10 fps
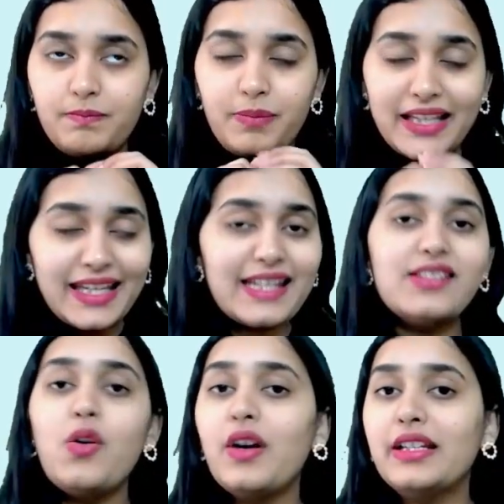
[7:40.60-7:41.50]
please
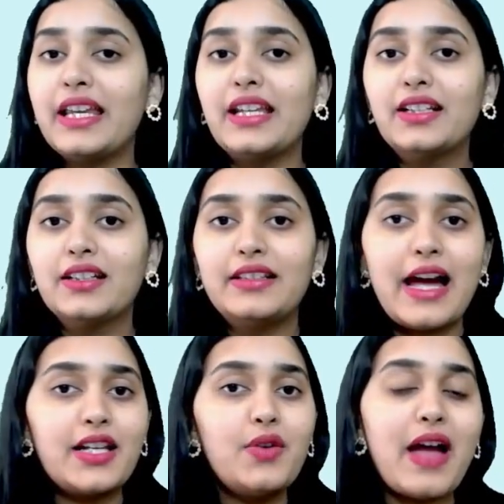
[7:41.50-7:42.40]
don't think
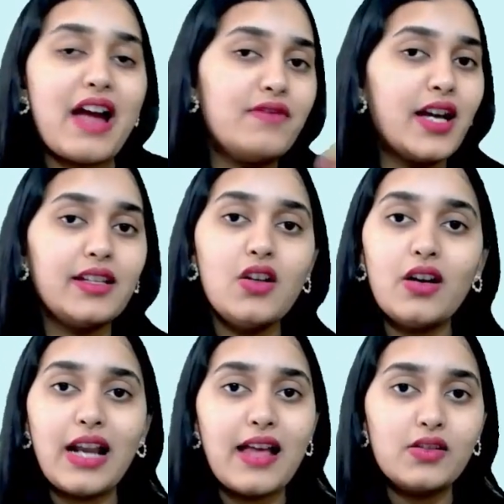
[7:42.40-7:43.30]
that you have done your
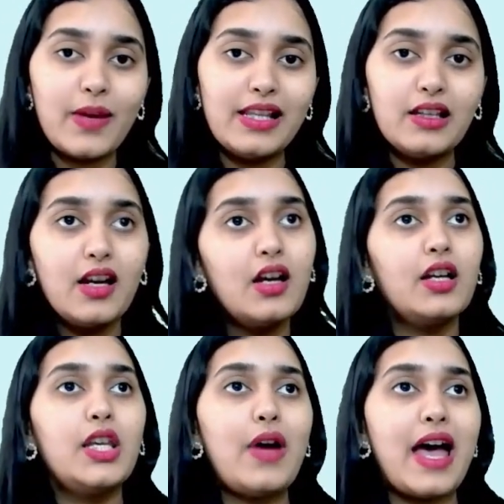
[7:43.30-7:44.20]
class 12,
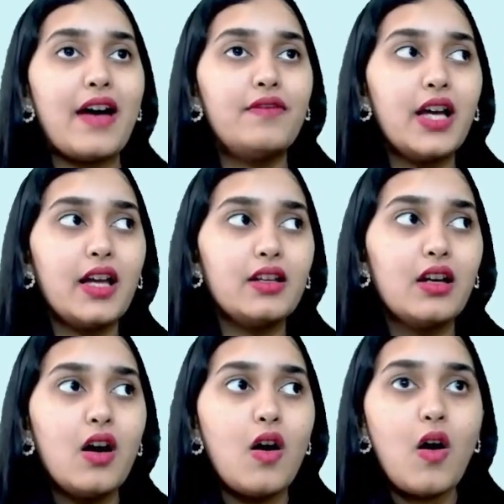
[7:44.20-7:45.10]
you have done
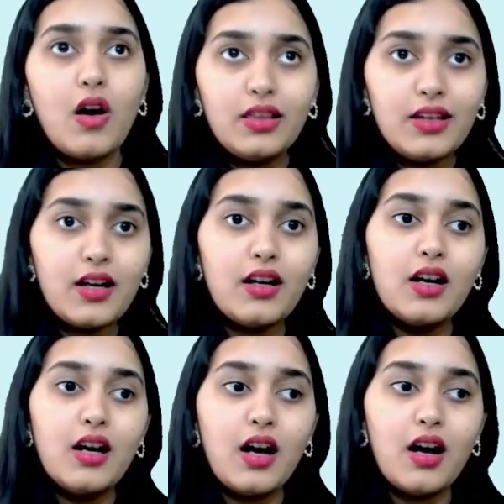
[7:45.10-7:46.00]
all
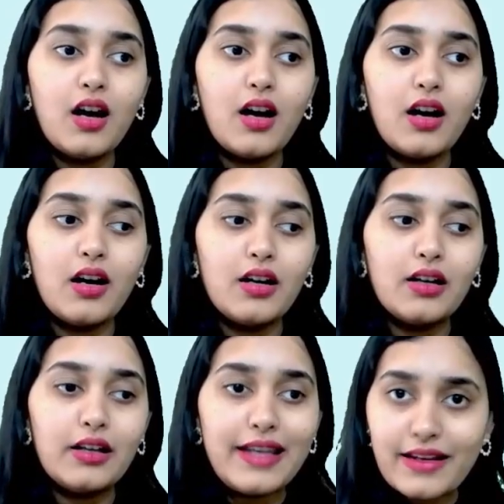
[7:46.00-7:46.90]
the
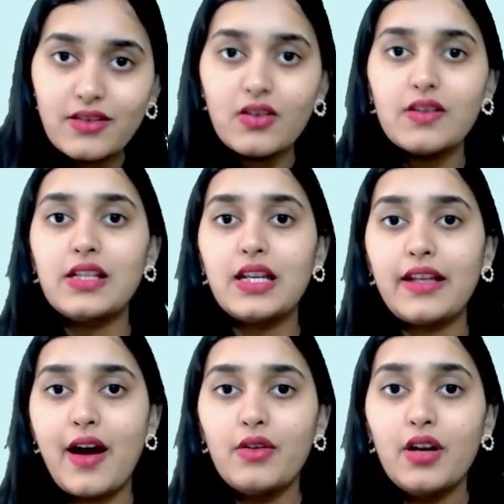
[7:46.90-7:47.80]
lectures till
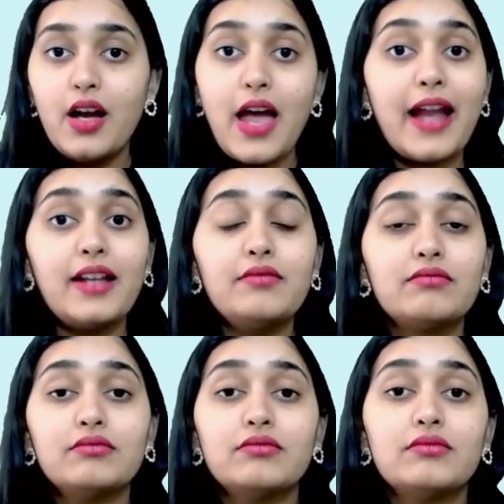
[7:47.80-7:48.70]
now, and
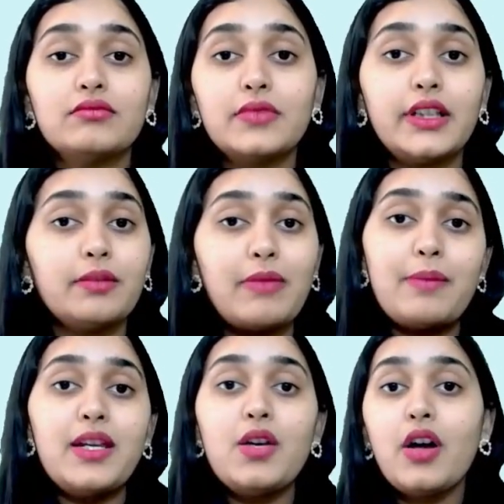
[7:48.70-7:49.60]

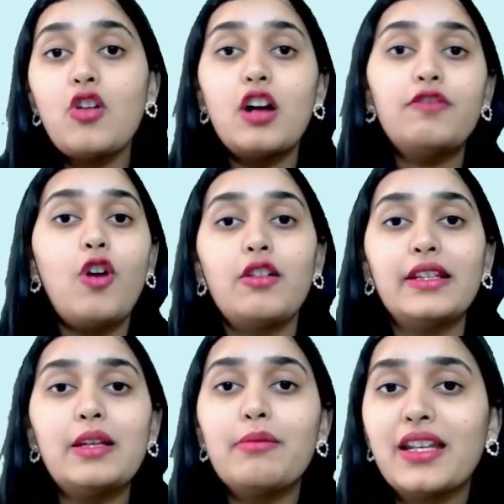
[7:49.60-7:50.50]
maybe you are not
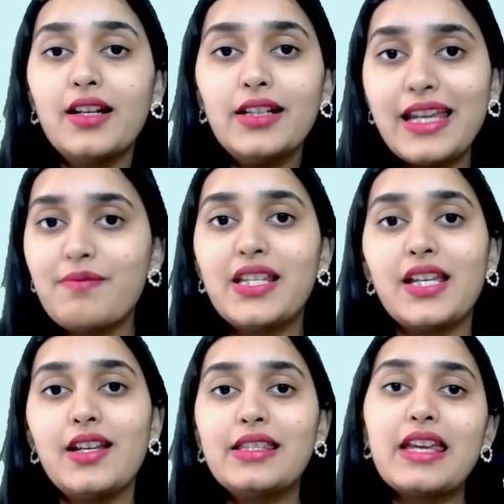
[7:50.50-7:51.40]
following the Minnal KEAM
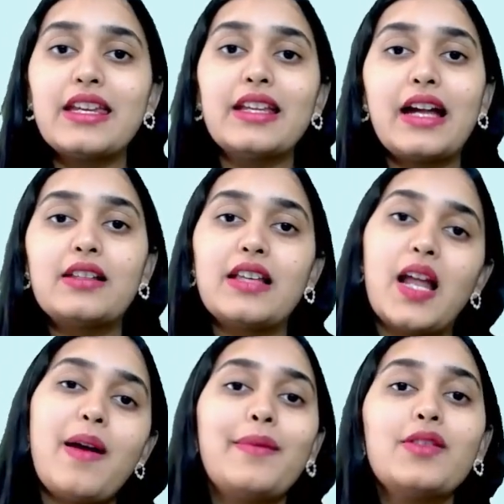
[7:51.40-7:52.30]
series thinking that Sana
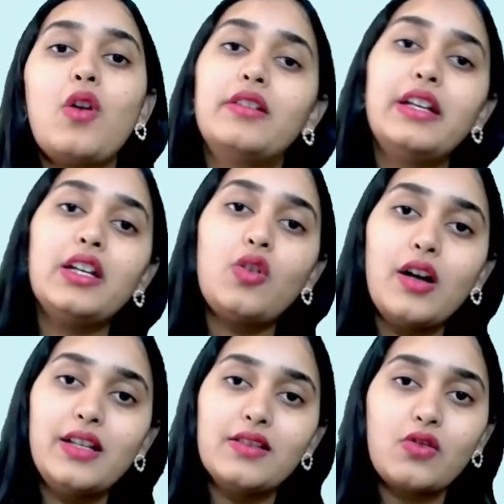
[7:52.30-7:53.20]
ma'am has already
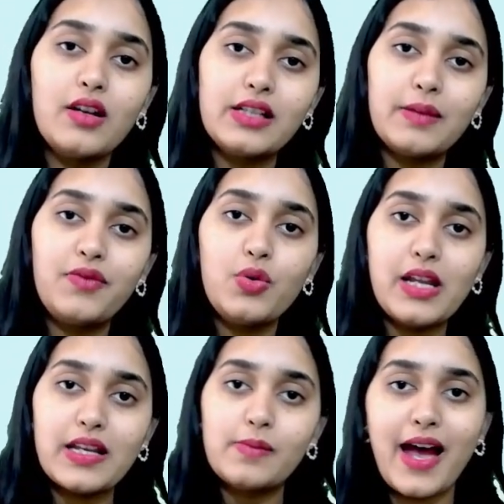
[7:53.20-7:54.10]
taught this concept few
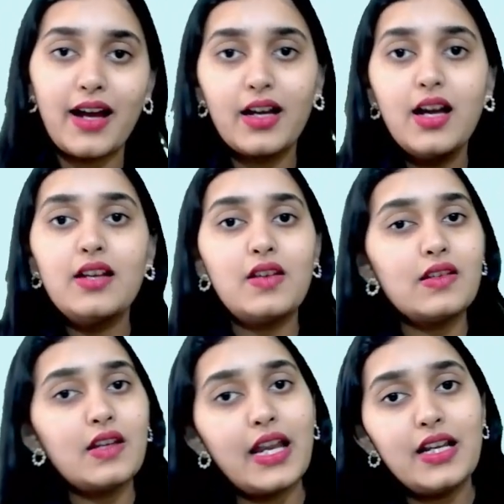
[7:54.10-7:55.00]
days back. She
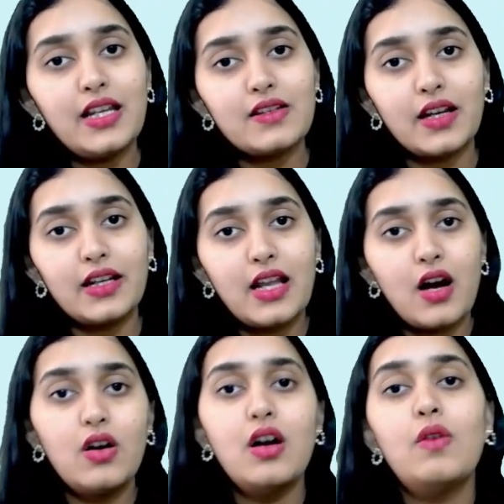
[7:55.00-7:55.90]
is again teaching it
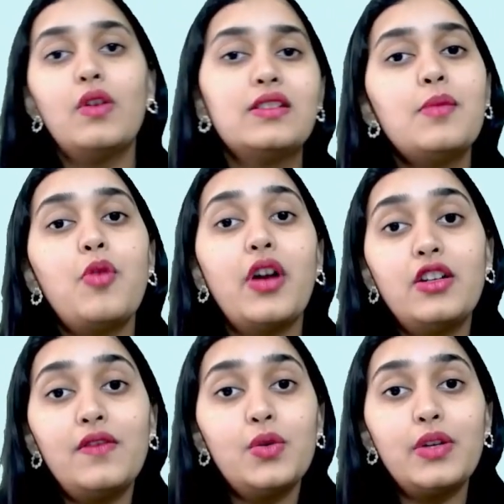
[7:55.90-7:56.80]
now. What's the point
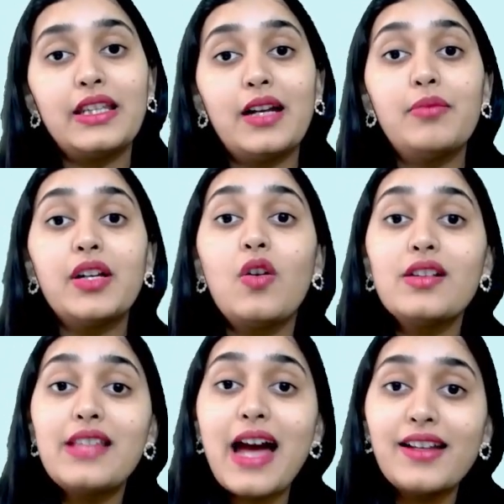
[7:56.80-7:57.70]
of doing that?
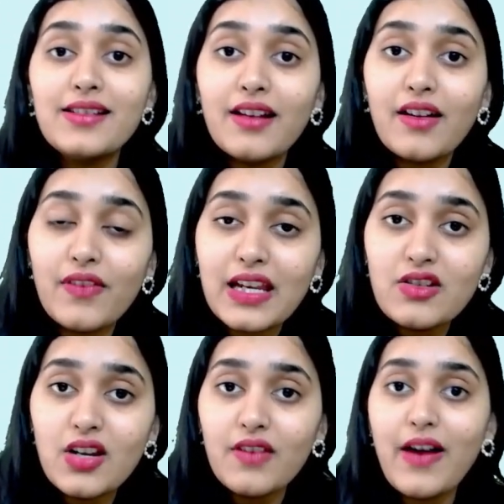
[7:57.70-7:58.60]
Because that is
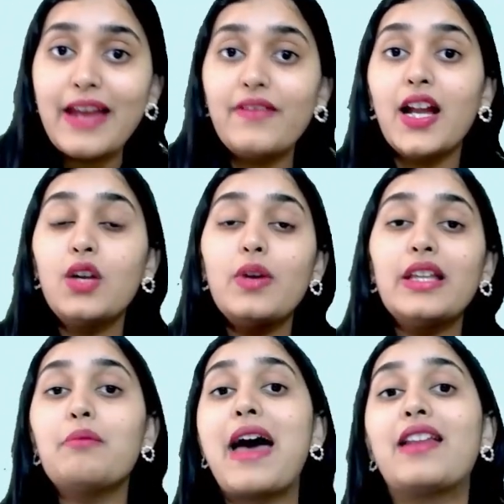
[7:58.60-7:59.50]
revision. Why we are doing
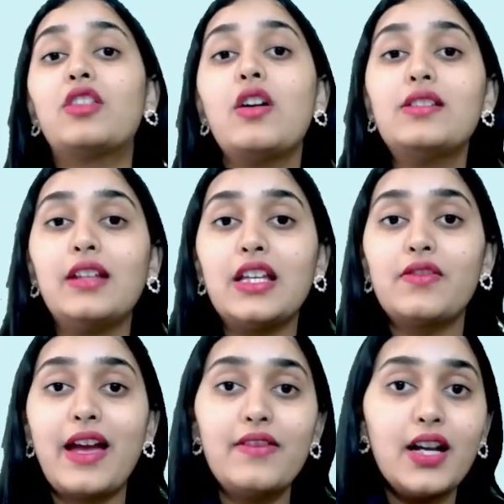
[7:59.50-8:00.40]
the marathon series?
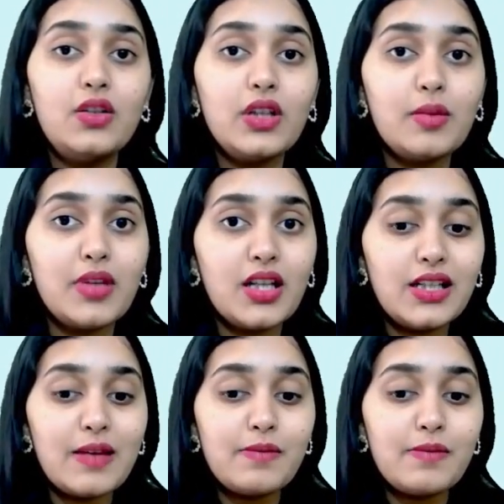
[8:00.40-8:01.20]
Why we are doing the Minnal KEAM